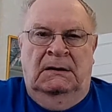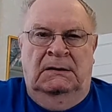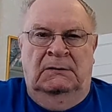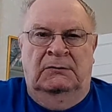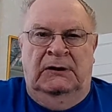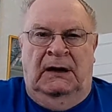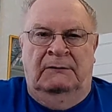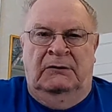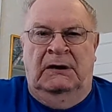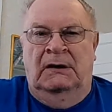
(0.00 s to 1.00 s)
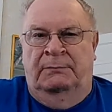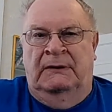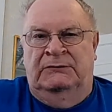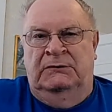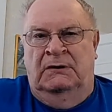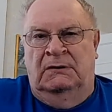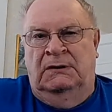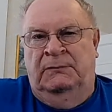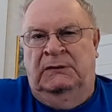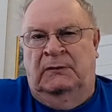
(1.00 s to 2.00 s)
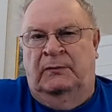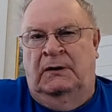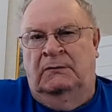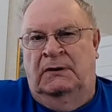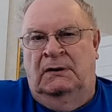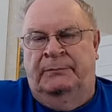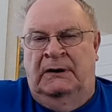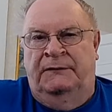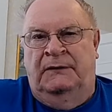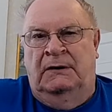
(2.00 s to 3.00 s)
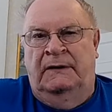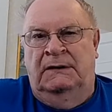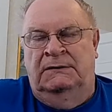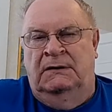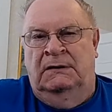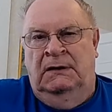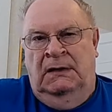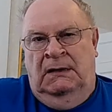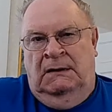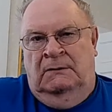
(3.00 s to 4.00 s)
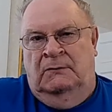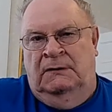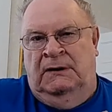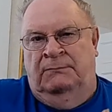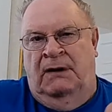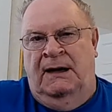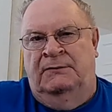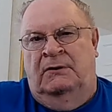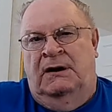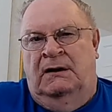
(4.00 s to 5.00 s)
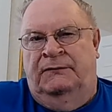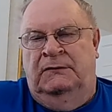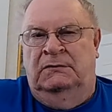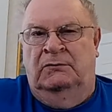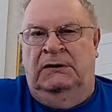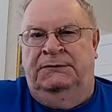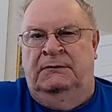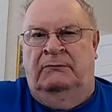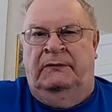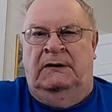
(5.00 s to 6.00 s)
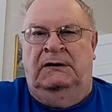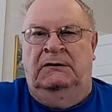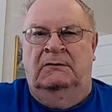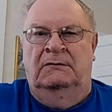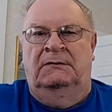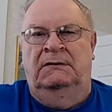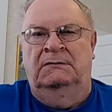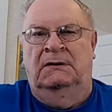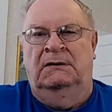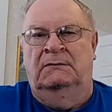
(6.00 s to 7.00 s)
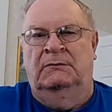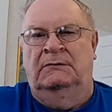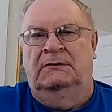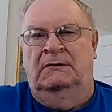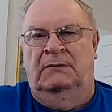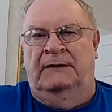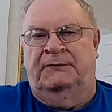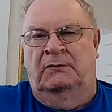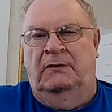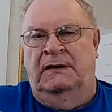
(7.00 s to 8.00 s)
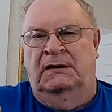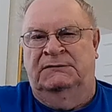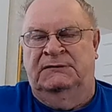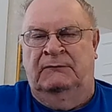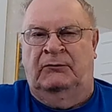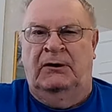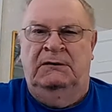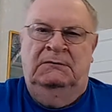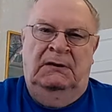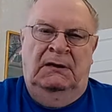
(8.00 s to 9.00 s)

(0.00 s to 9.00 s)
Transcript: I would help. I was young, and me and my brother would help out there. They'd run that binder down through the wheat and everything, and then after a while, you got 7 or 8